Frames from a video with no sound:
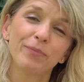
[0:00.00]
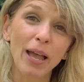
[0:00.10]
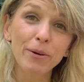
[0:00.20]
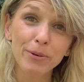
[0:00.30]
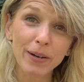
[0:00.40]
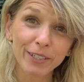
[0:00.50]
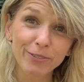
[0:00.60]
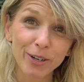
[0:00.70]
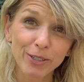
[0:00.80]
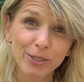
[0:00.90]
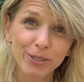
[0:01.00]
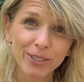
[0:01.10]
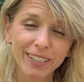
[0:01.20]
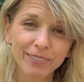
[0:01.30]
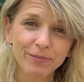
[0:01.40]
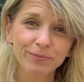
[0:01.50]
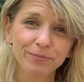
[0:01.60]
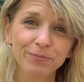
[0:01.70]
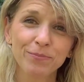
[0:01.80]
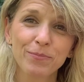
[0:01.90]
Now we're ready for our story.
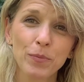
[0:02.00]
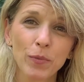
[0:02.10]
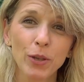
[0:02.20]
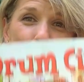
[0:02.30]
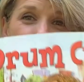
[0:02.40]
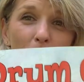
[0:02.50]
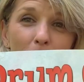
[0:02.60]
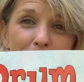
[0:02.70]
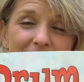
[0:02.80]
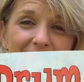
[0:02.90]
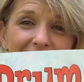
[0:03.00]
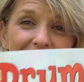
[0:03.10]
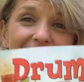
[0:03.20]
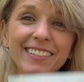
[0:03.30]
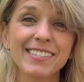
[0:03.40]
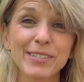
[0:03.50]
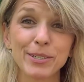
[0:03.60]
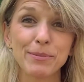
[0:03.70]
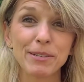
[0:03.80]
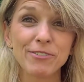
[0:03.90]
Drum City. It's
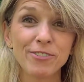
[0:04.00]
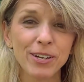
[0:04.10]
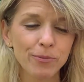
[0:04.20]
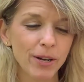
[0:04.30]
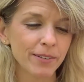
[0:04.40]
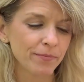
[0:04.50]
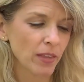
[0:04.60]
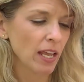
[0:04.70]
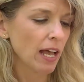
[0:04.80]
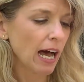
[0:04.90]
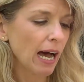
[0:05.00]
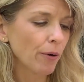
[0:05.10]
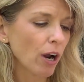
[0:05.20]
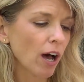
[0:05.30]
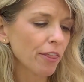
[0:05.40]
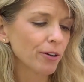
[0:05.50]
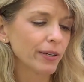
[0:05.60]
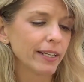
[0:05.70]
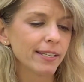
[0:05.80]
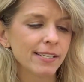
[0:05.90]
going to be a fun one. Our author
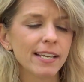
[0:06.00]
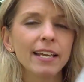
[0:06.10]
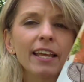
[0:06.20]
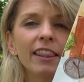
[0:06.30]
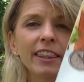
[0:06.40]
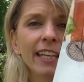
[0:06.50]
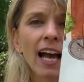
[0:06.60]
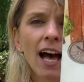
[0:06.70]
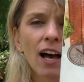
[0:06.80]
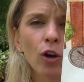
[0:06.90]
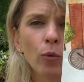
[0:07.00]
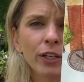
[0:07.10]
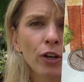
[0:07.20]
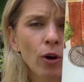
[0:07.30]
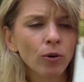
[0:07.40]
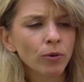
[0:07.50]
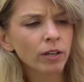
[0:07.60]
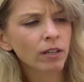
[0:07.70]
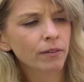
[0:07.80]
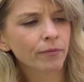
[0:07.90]
is Thea
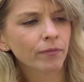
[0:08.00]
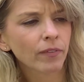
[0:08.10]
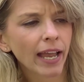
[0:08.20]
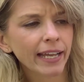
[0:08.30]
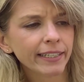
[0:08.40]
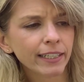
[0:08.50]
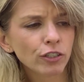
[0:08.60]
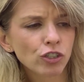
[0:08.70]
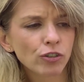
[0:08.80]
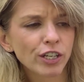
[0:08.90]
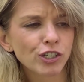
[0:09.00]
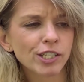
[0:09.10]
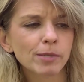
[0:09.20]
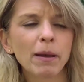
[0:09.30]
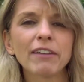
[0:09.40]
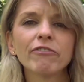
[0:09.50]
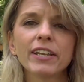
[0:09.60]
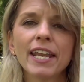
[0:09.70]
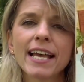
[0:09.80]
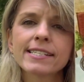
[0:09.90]
Guidone and illustrations by
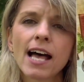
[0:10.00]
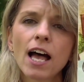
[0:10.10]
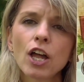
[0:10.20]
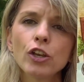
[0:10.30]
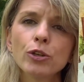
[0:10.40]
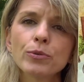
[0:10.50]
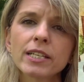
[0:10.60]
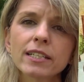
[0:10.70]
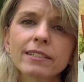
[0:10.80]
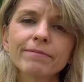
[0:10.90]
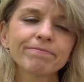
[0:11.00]
Vanessa Newton.